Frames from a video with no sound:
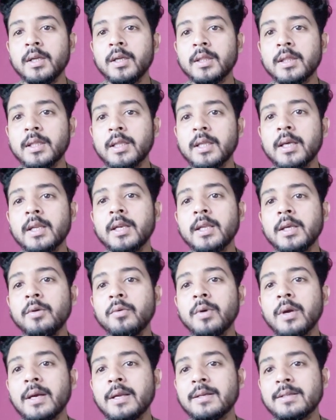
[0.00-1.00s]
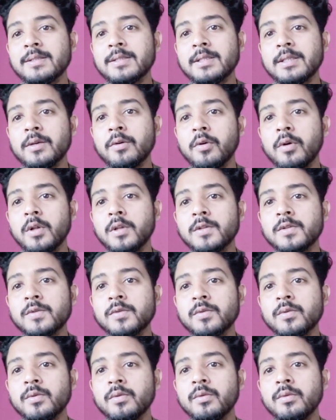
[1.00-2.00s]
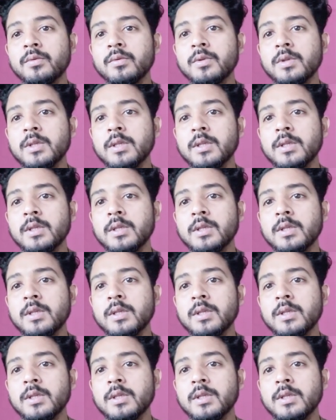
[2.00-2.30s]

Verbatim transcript: then you can see also